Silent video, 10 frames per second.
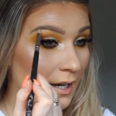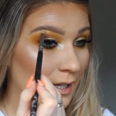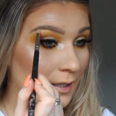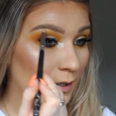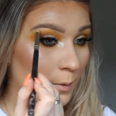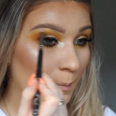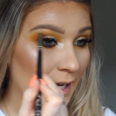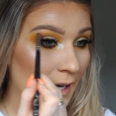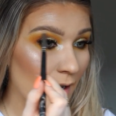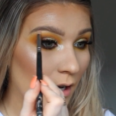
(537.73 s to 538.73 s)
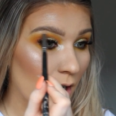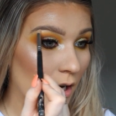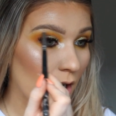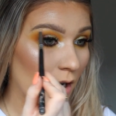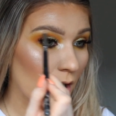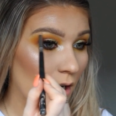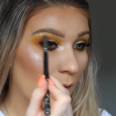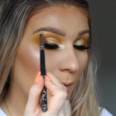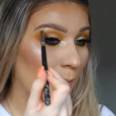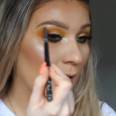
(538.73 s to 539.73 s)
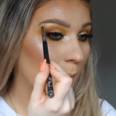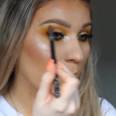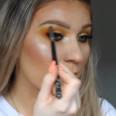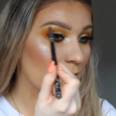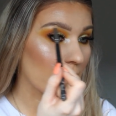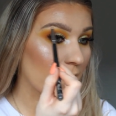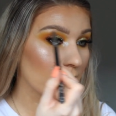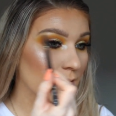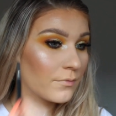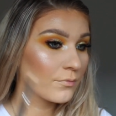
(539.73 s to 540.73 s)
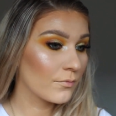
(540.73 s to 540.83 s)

and then a little bit on my brow bone as well.